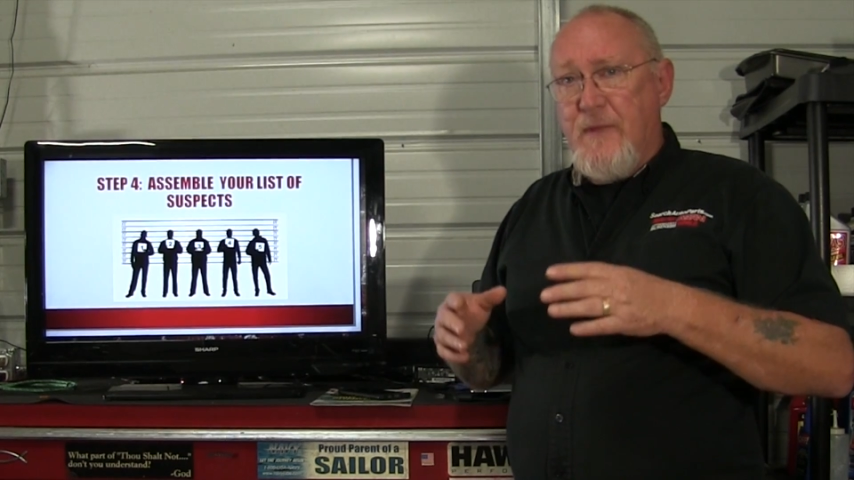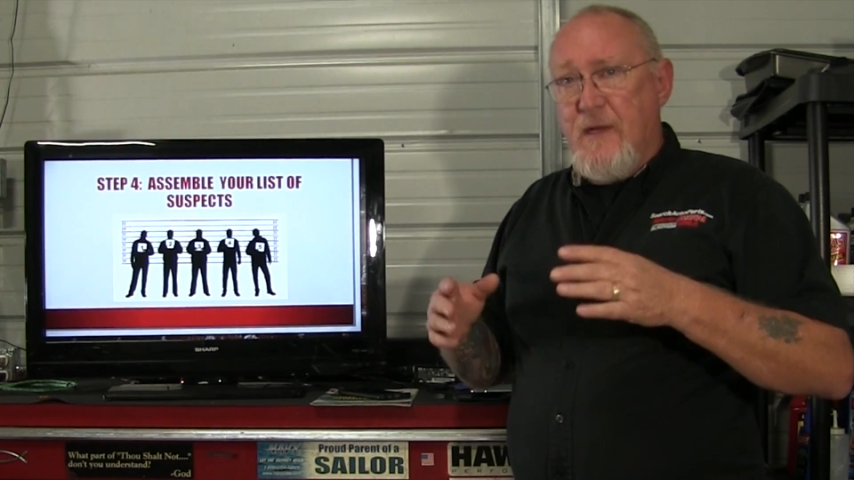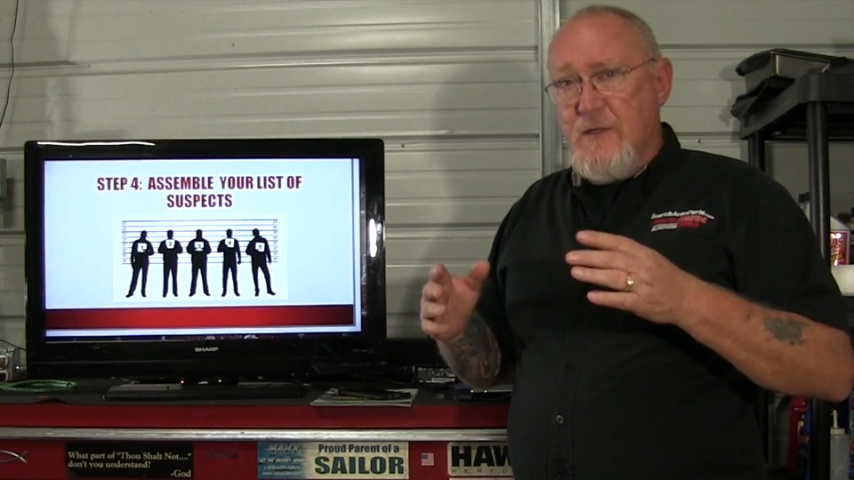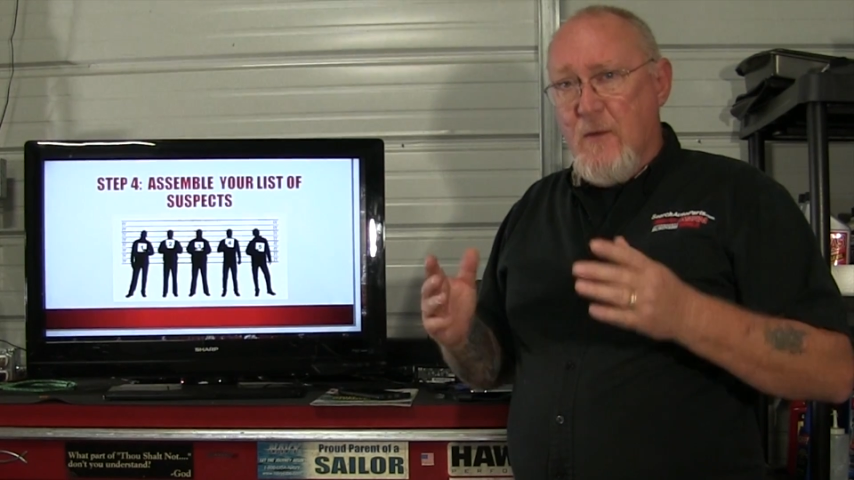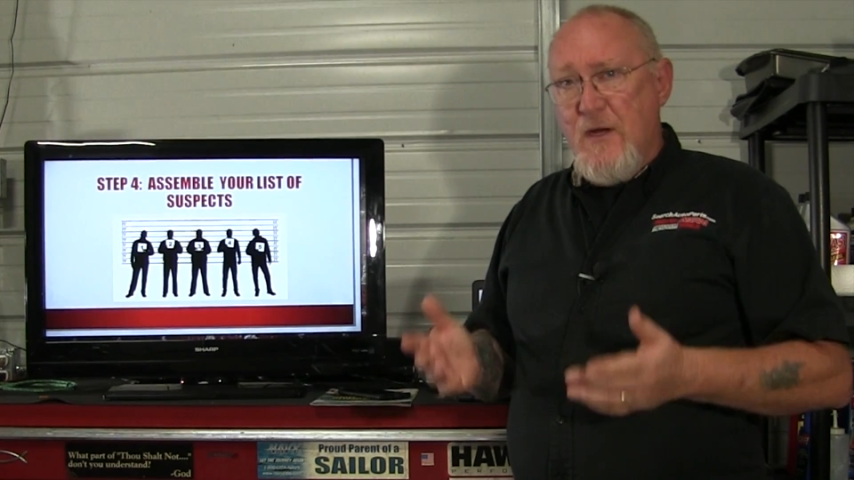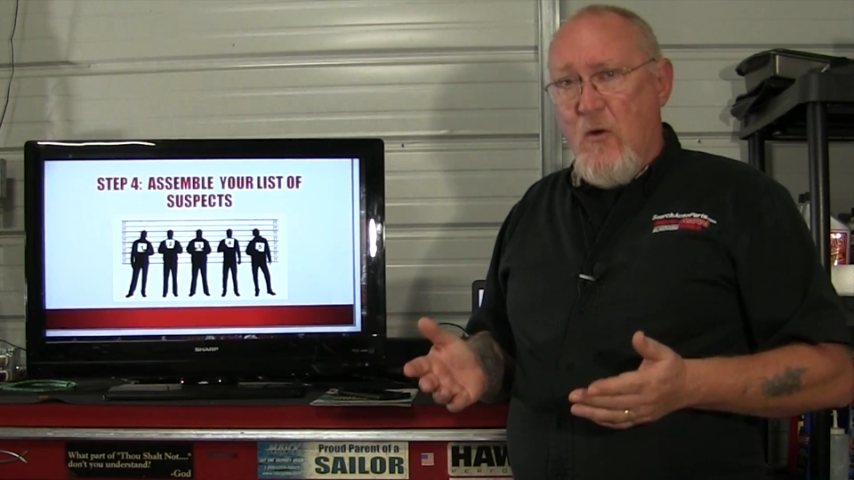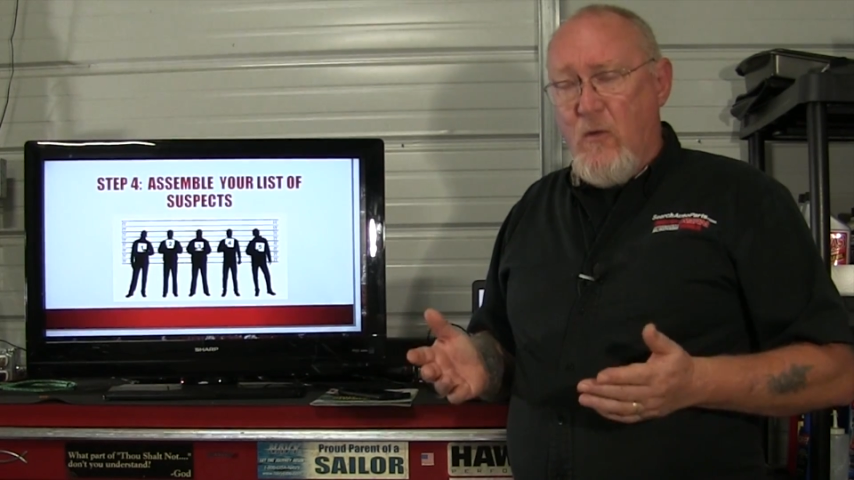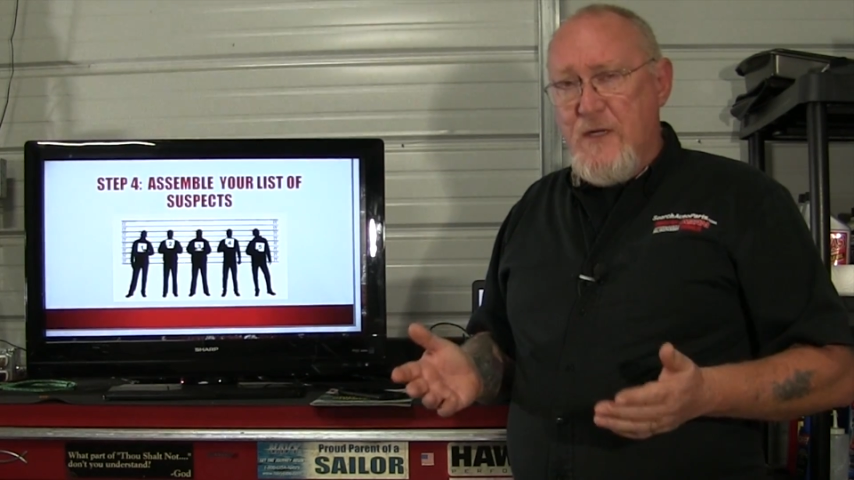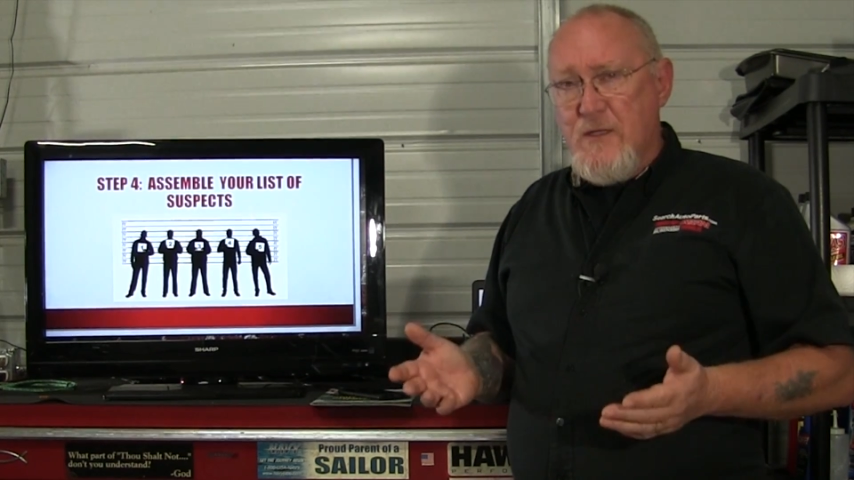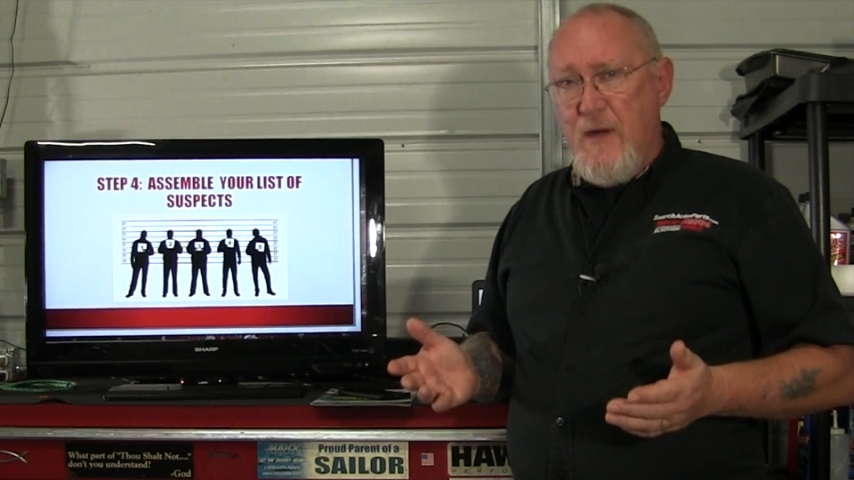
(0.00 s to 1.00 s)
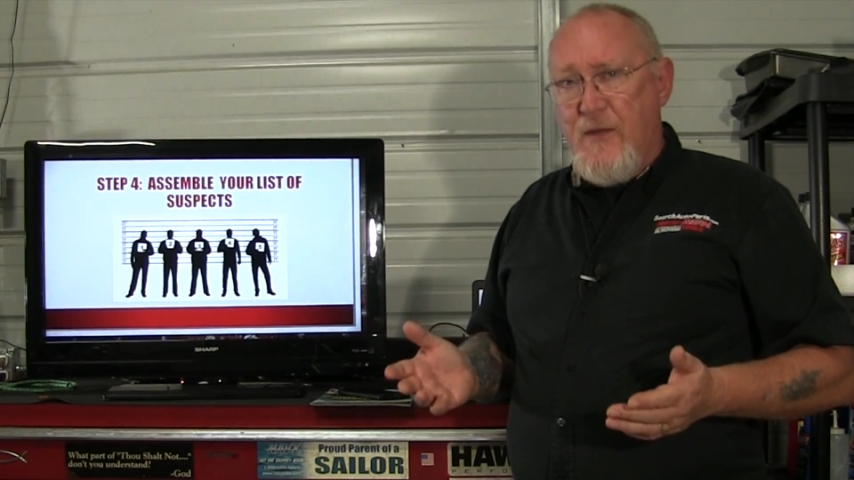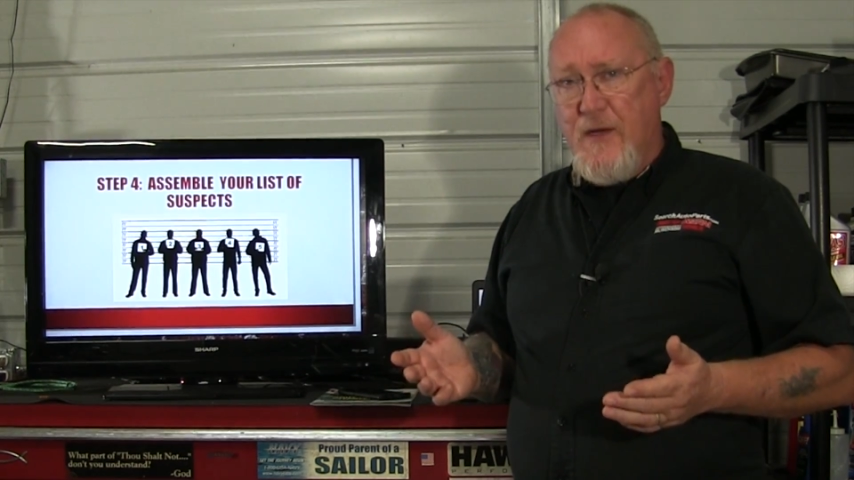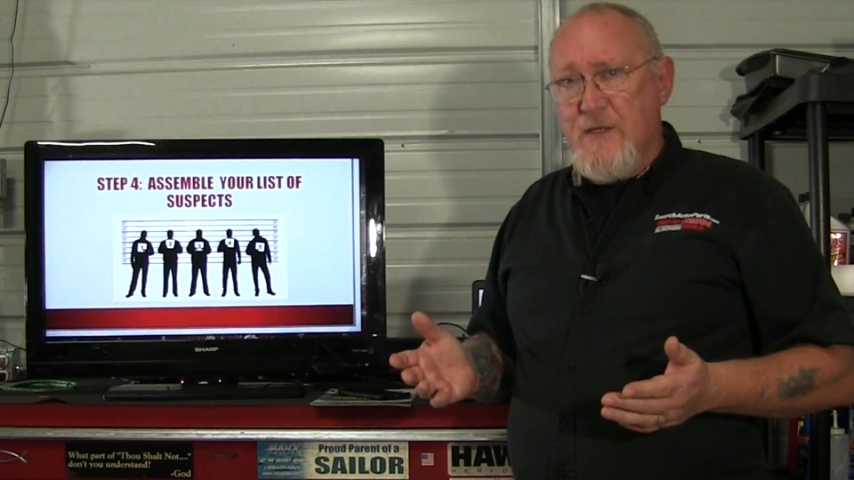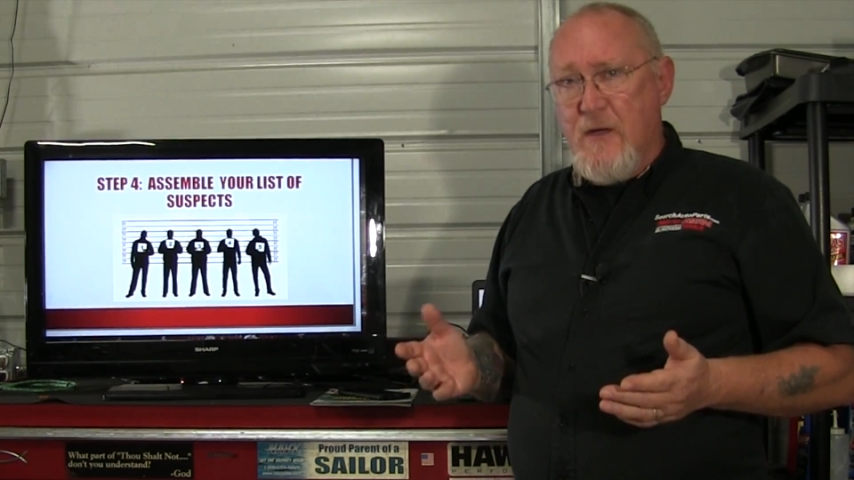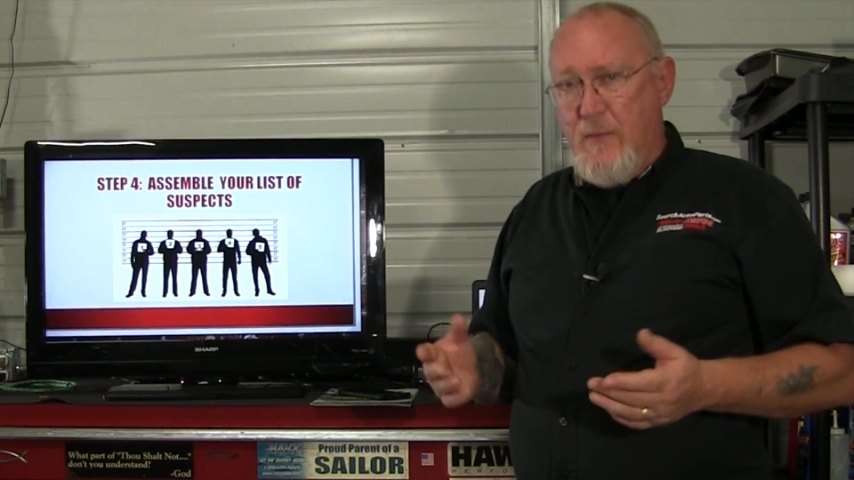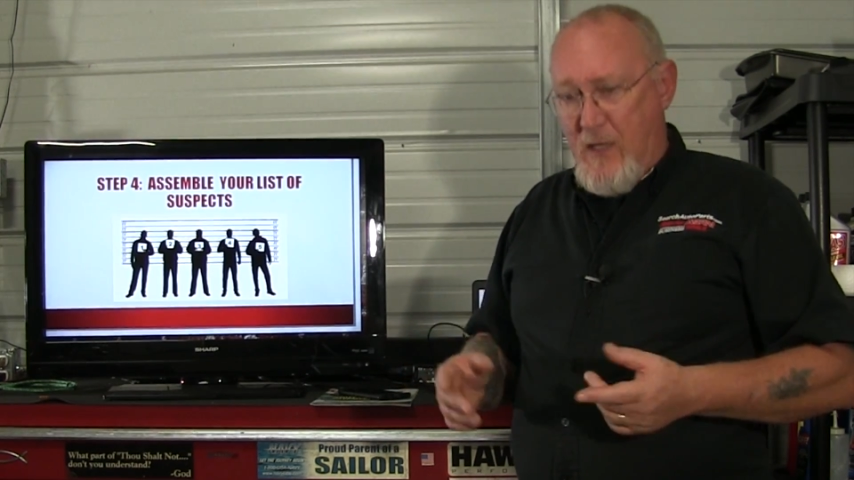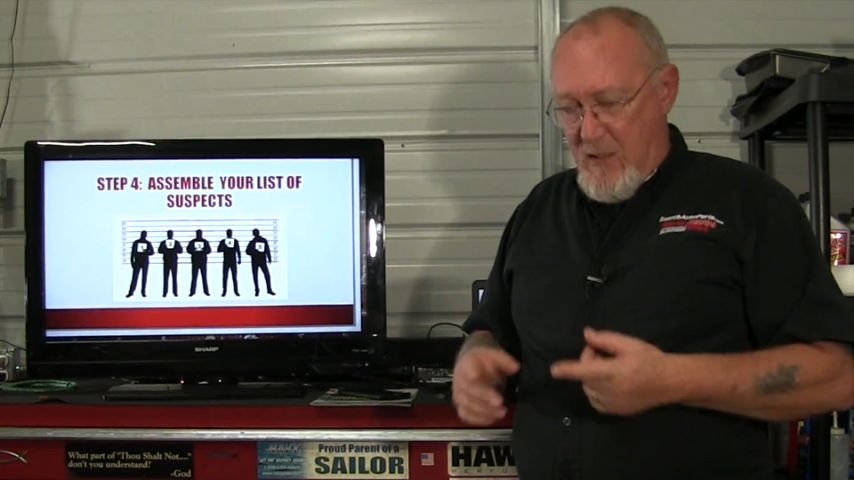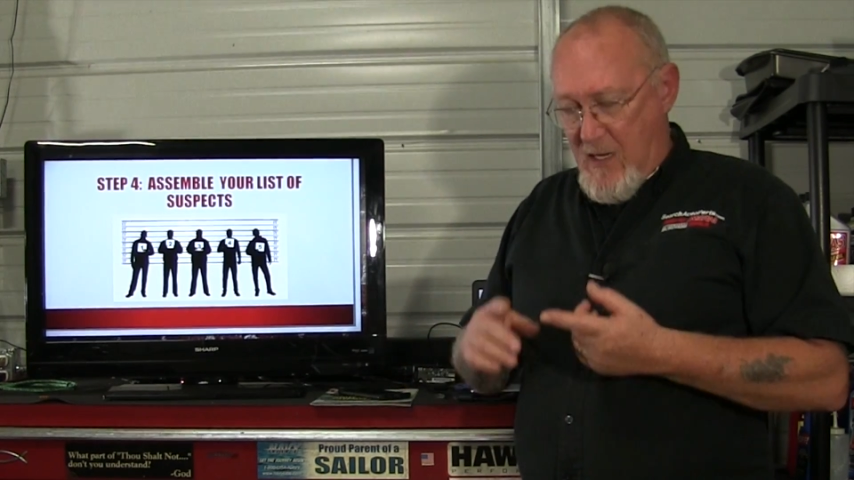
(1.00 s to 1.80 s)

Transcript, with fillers: there's only, only so many things it could be.